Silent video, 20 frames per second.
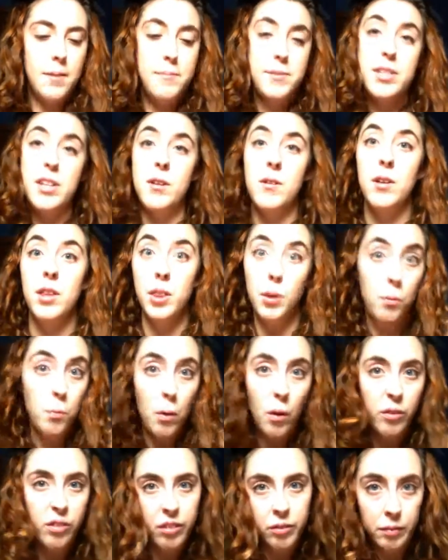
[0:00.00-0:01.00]
So the
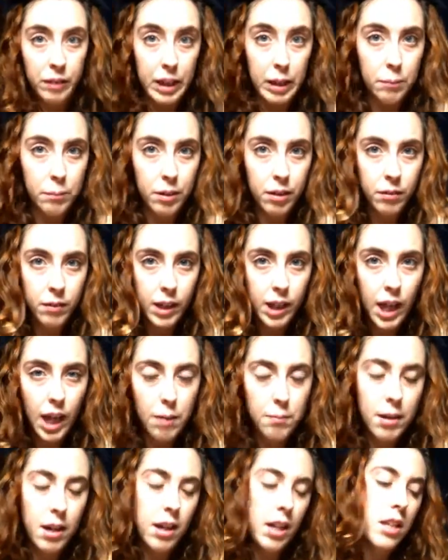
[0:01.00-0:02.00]
Wolverine movie
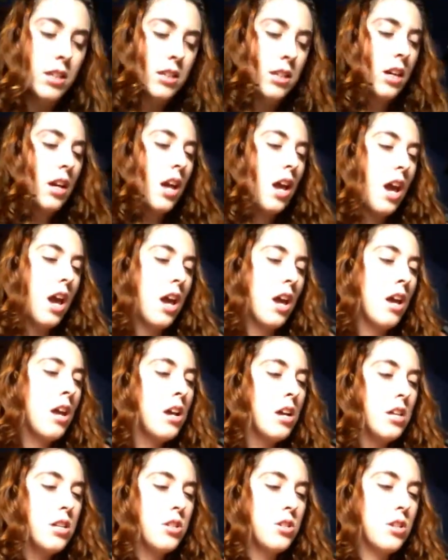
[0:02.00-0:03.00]
came out yesterday.
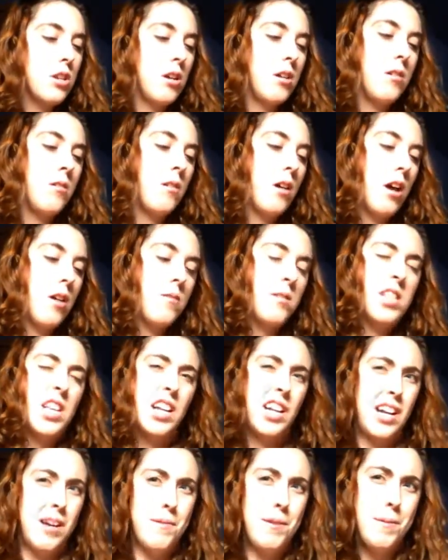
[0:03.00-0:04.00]
So I was
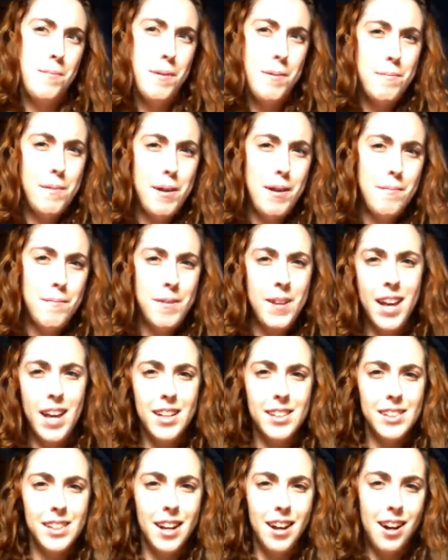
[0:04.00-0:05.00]
like, I'm gonna paint my
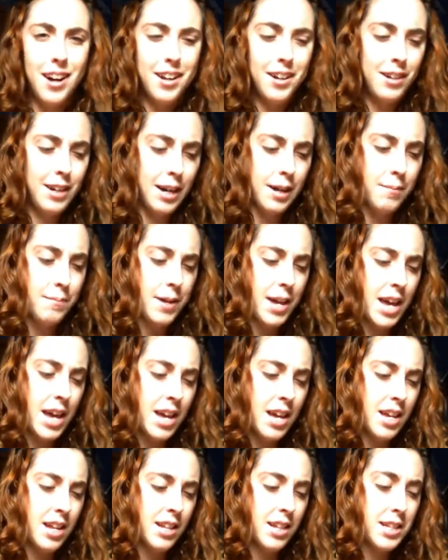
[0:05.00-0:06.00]
nails to honor him.
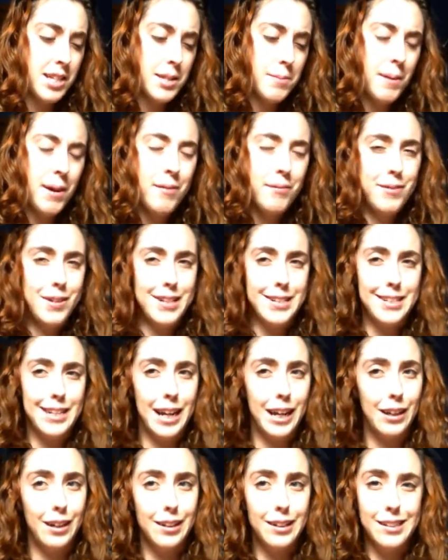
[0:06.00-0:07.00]
And this is my first
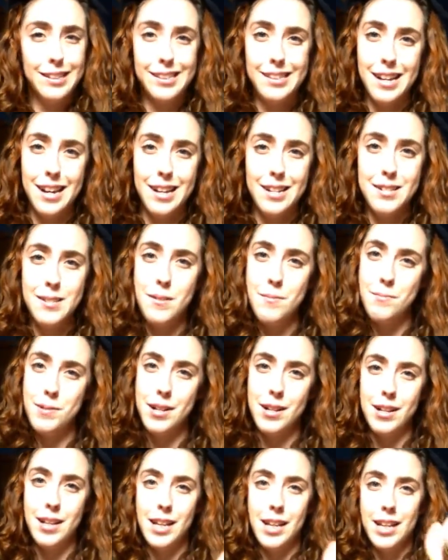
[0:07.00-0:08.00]
nail art design, so
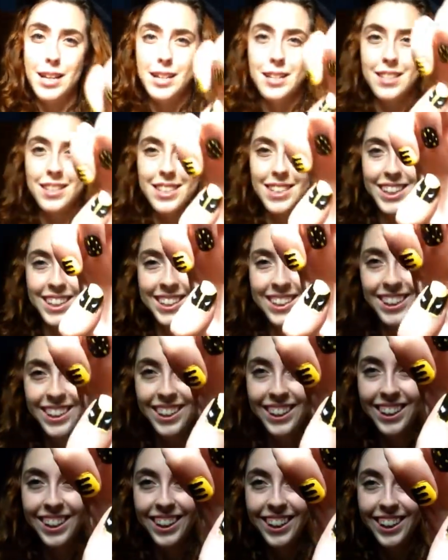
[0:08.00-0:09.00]
please
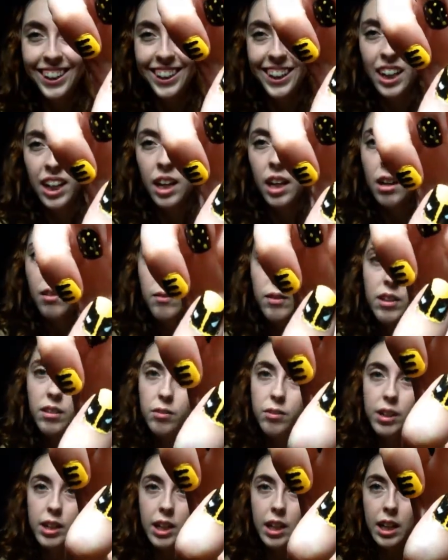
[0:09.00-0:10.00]
feel
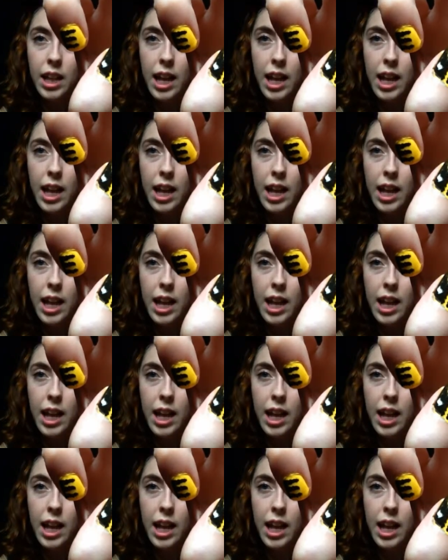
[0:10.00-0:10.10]
free to